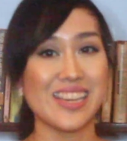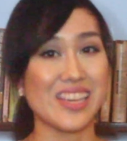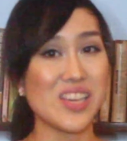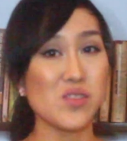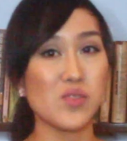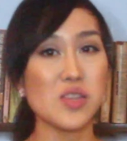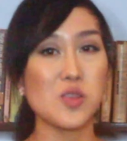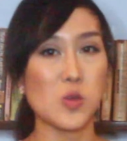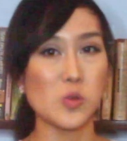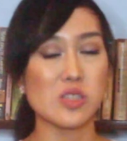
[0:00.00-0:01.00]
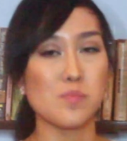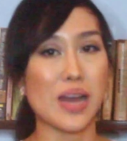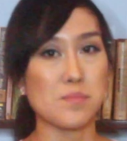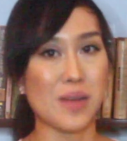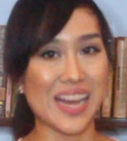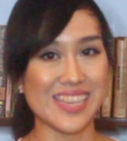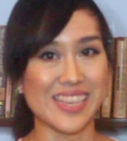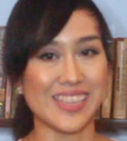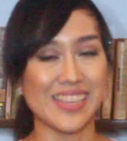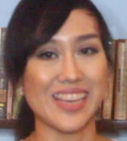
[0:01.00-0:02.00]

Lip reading: even used Baybayin